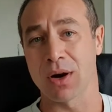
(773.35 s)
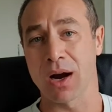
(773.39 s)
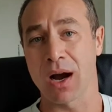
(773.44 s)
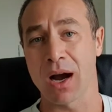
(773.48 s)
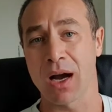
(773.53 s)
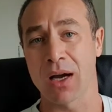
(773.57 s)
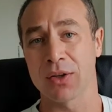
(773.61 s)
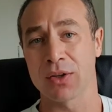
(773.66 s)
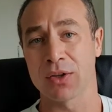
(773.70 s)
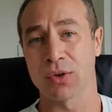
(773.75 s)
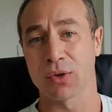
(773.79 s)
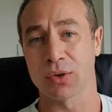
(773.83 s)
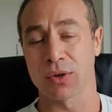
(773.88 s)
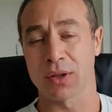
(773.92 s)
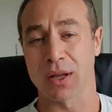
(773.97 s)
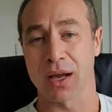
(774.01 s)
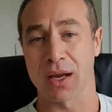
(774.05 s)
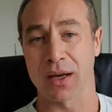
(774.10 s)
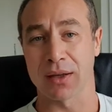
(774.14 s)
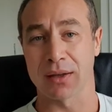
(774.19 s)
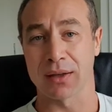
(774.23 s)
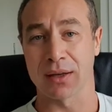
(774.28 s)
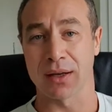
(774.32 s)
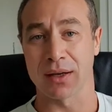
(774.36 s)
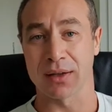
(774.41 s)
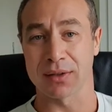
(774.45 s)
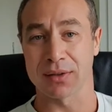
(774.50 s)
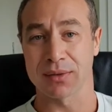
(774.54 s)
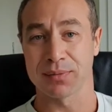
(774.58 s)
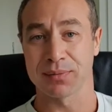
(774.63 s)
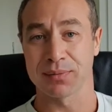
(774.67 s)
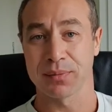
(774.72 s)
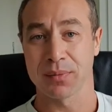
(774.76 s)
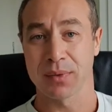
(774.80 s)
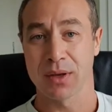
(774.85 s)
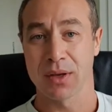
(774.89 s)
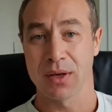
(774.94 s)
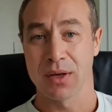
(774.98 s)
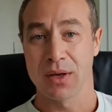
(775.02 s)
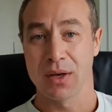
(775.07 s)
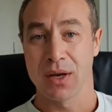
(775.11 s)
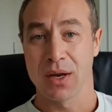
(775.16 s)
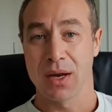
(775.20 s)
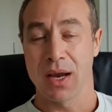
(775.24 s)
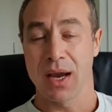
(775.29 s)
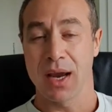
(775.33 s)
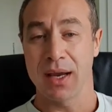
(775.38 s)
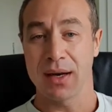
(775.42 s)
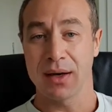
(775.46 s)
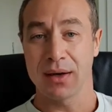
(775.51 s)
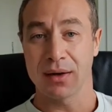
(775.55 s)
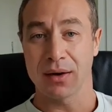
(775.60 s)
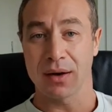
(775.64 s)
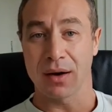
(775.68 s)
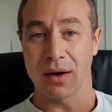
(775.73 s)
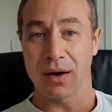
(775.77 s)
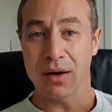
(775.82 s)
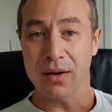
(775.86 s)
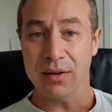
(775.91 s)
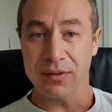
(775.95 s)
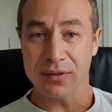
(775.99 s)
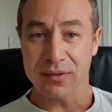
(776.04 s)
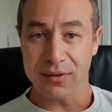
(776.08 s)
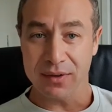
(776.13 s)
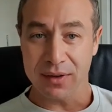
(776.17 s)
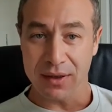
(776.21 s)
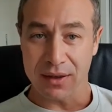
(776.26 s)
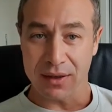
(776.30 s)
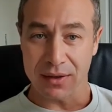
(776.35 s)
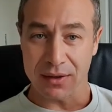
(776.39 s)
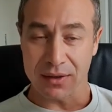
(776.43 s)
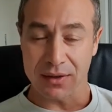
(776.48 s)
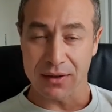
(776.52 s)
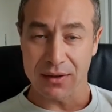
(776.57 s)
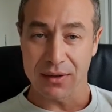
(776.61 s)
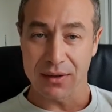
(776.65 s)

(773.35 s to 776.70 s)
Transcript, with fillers: I don't like that, and I think